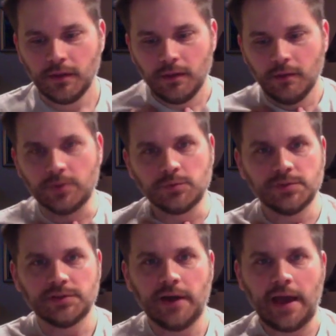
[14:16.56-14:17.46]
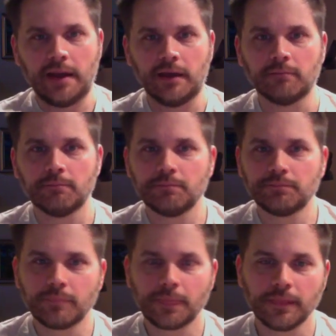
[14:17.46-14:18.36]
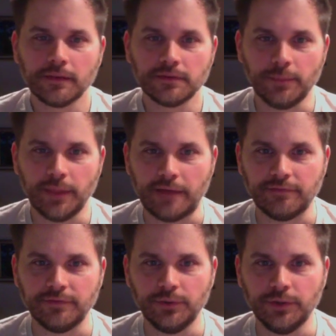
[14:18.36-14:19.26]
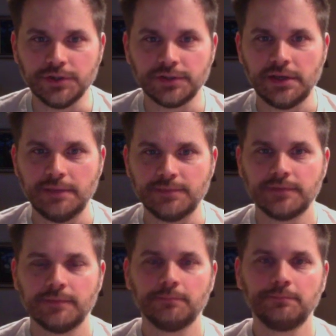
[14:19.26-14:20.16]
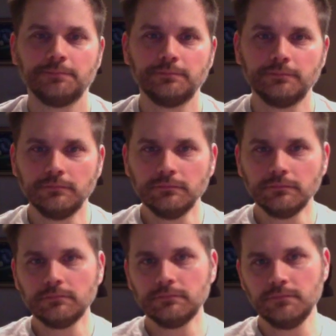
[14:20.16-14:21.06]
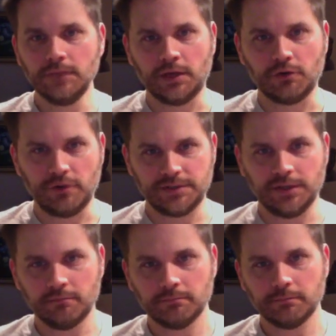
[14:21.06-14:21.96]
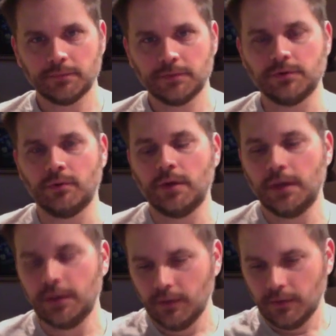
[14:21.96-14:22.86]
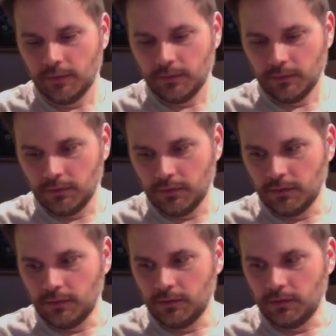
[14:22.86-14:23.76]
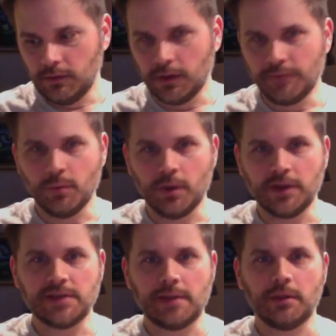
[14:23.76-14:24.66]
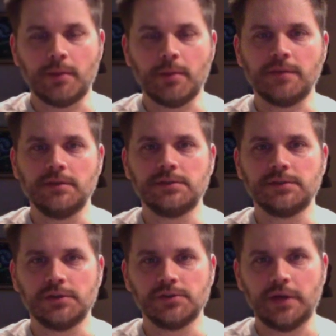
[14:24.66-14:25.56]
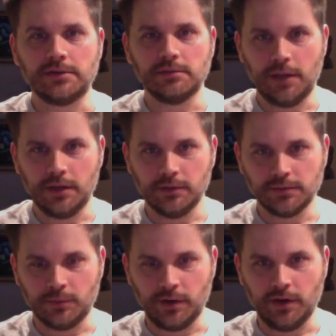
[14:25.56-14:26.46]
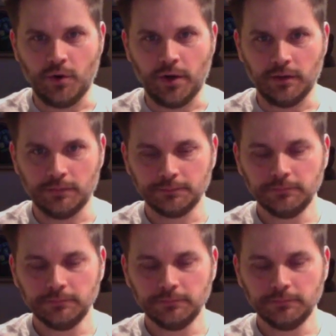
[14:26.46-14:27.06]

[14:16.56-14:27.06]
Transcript: once we start adding some of that food, it just keeps increasing. So I'll give you one example. I bought these sun-dried tomatoes that were in oil,